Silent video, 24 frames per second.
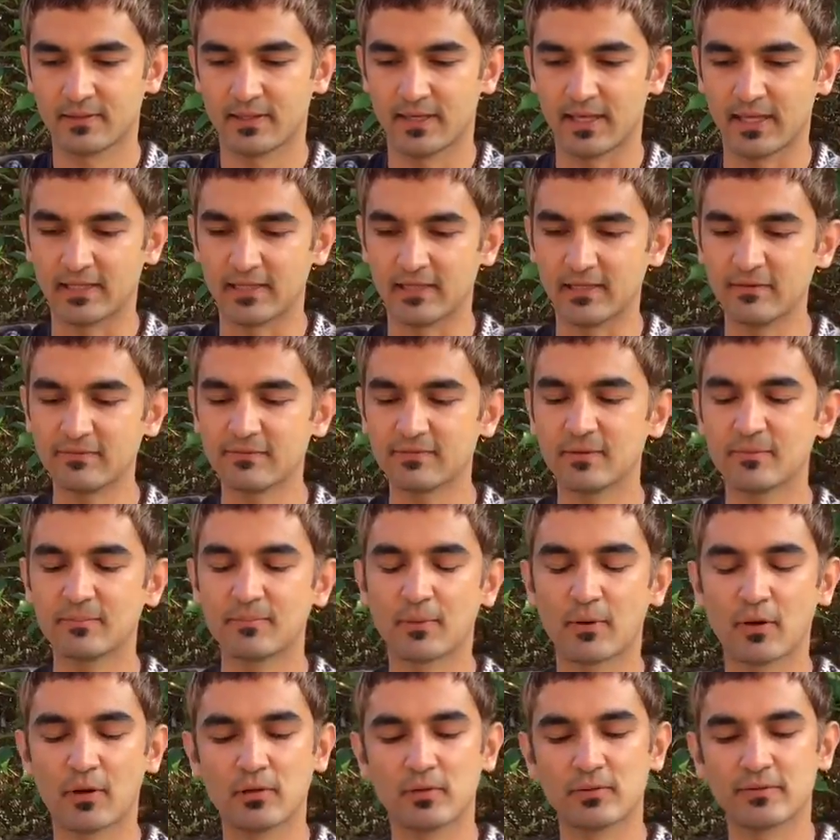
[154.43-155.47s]
and if the
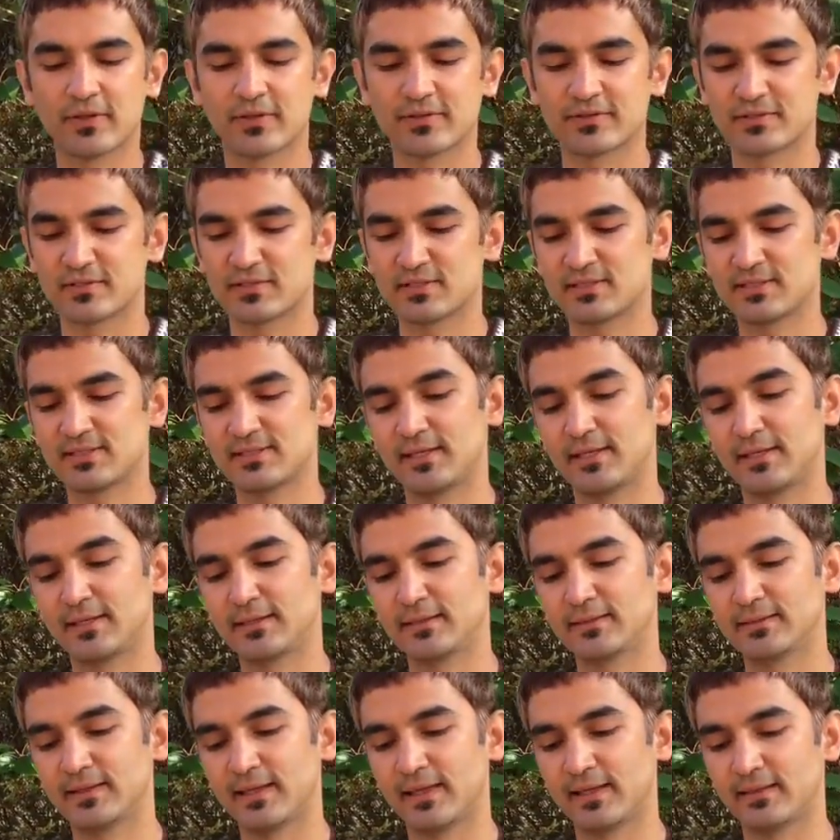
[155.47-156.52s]
ball doesn't
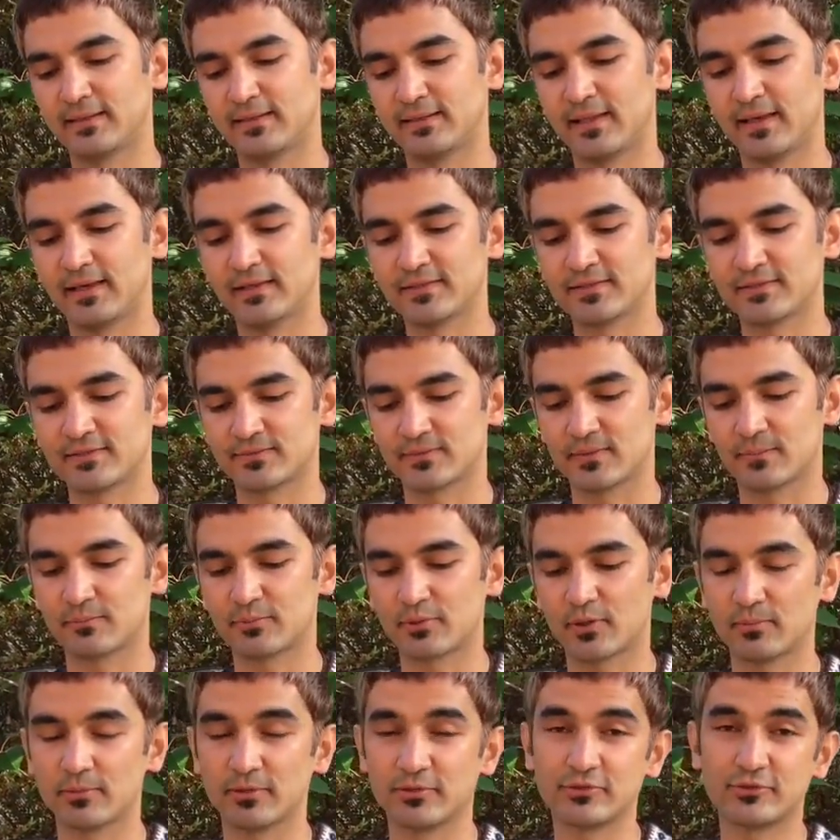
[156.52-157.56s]
sing, then there's
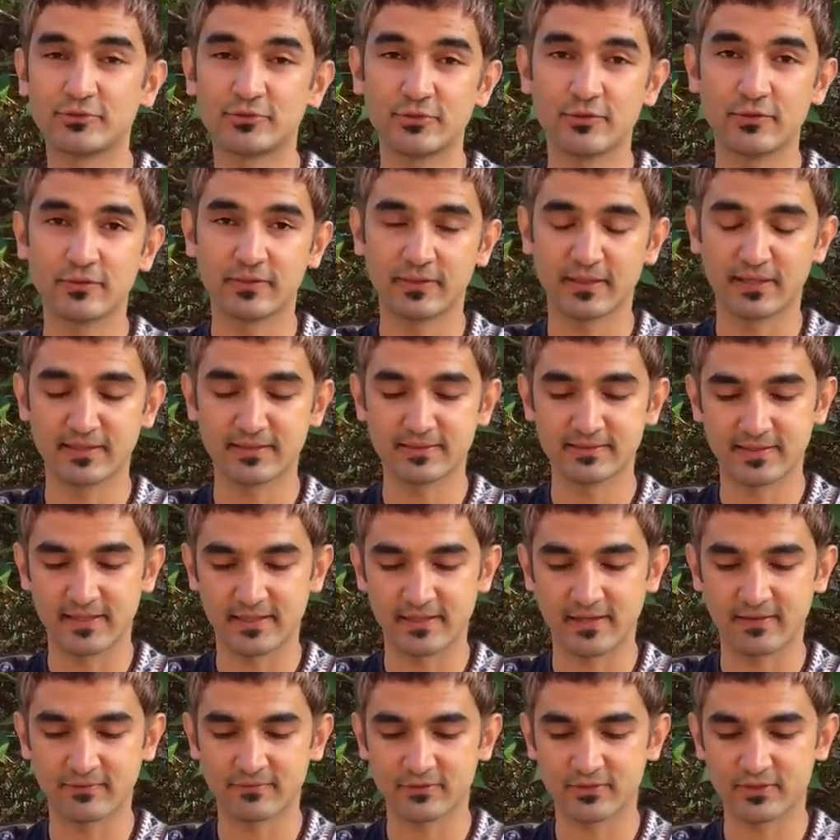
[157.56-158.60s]
probably 2 things that
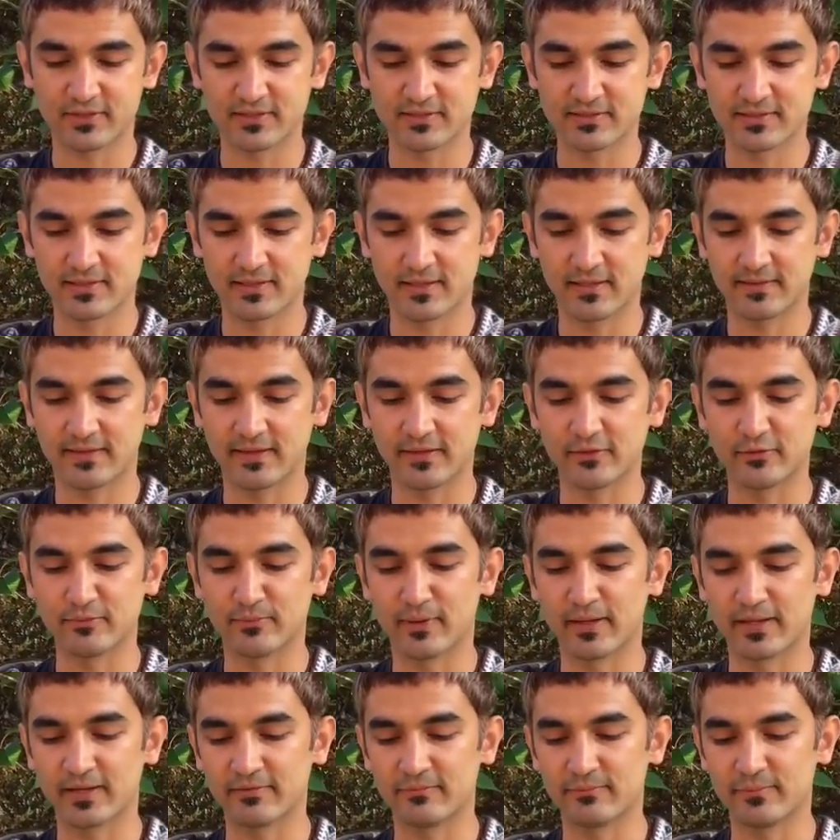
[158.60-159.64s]
you have to consider that you
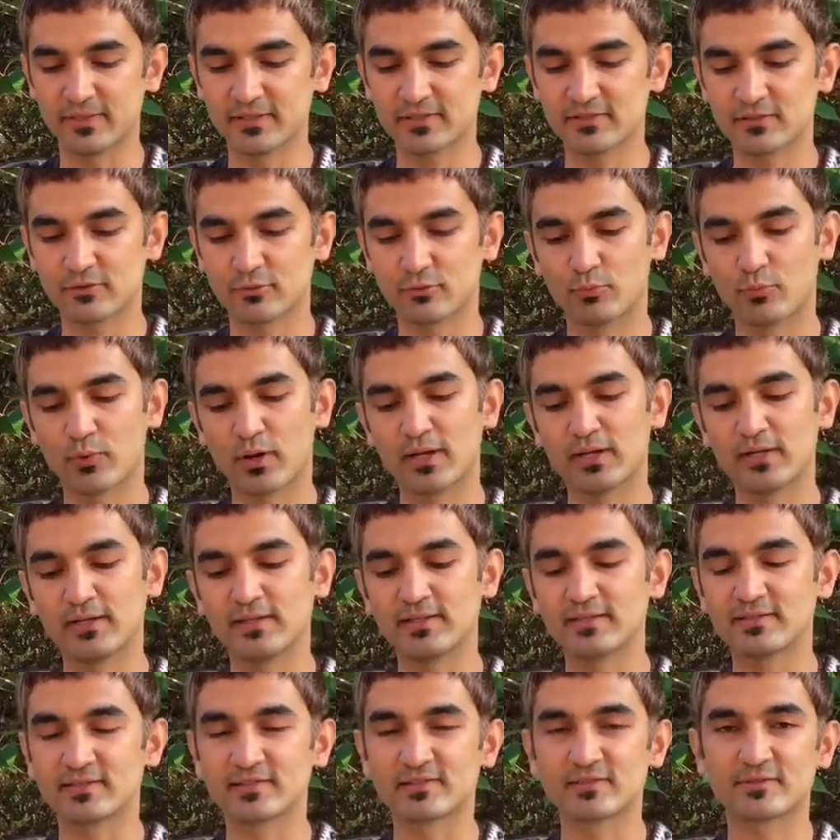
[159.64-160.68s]
might have missed. One
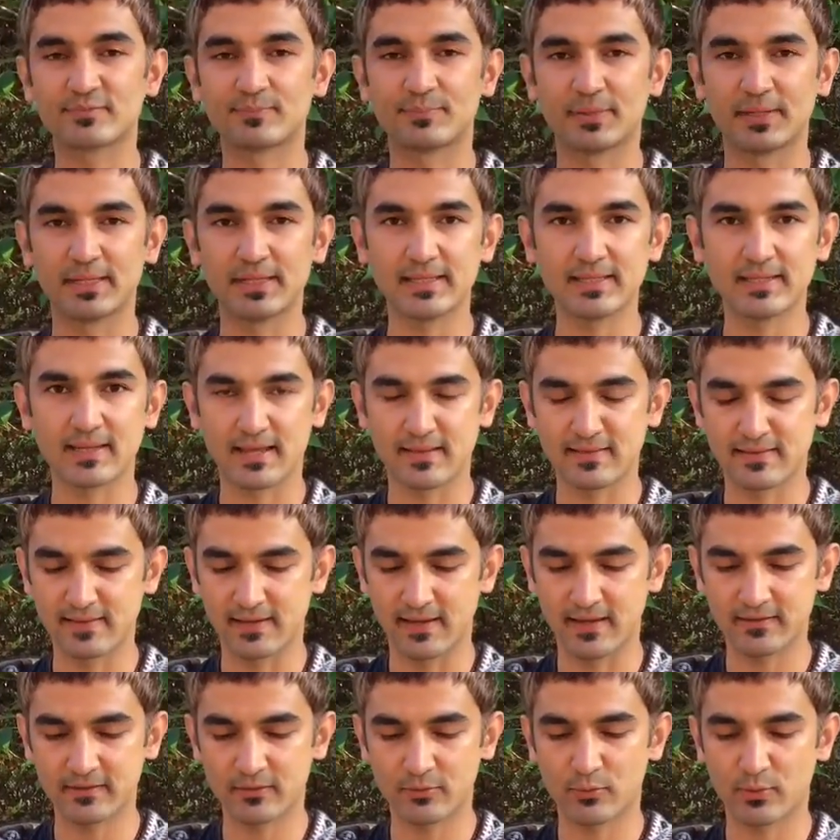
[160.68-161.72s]
is the speed, and the
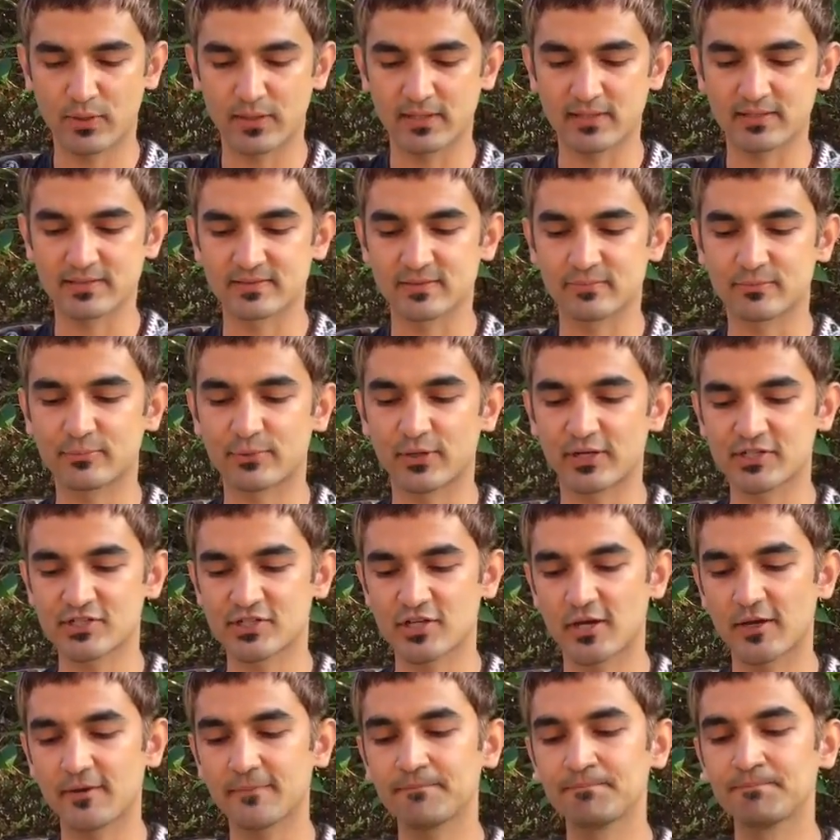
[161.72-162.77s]
other one is the
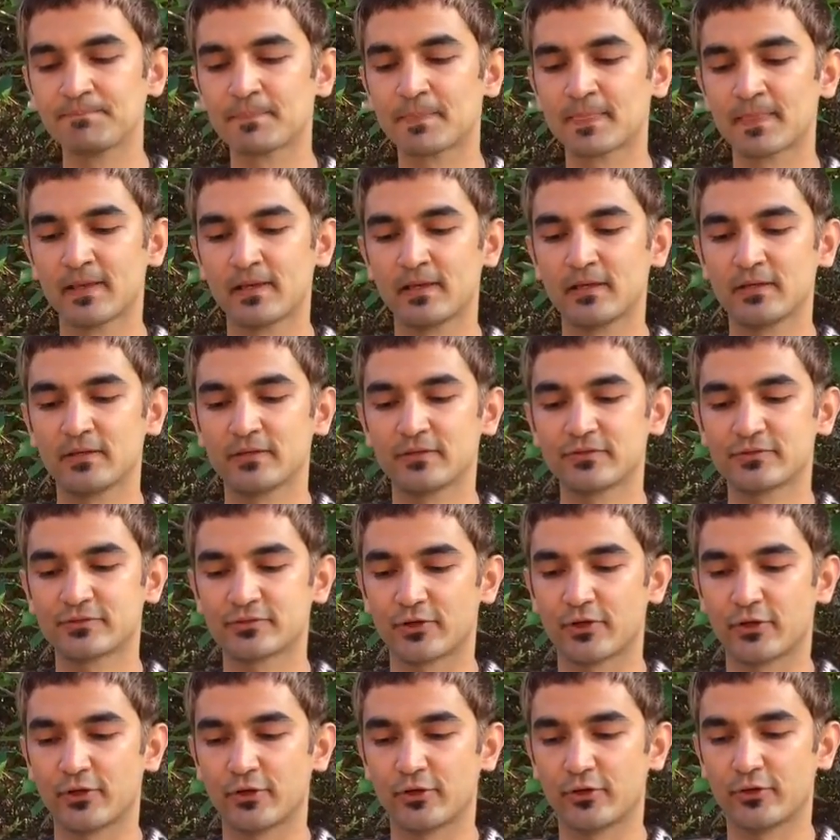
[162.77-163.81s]
pressure.
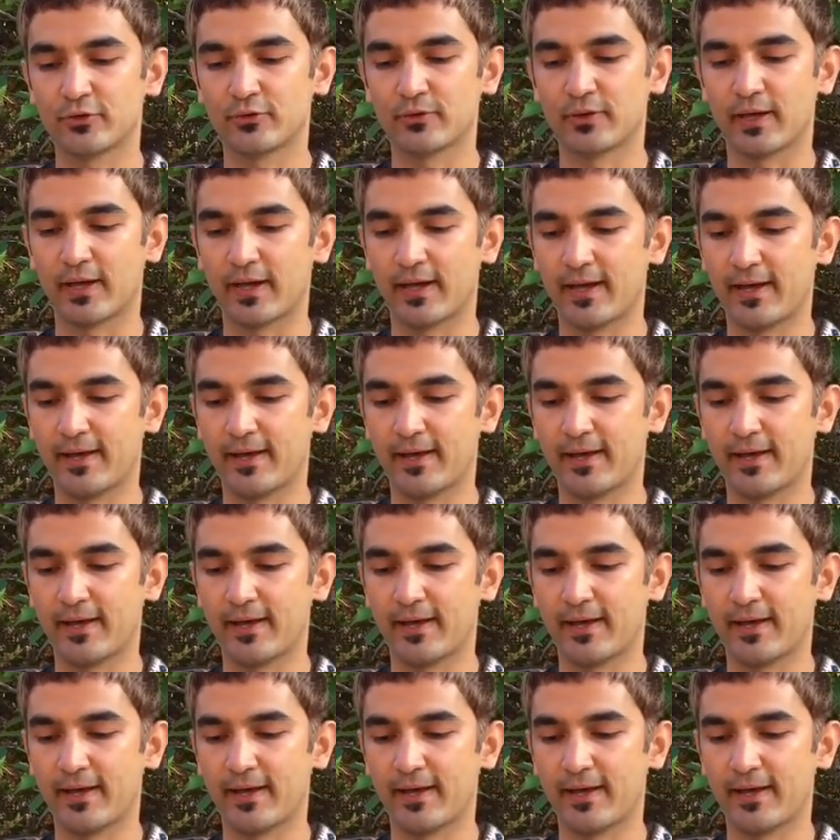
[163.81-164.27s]
So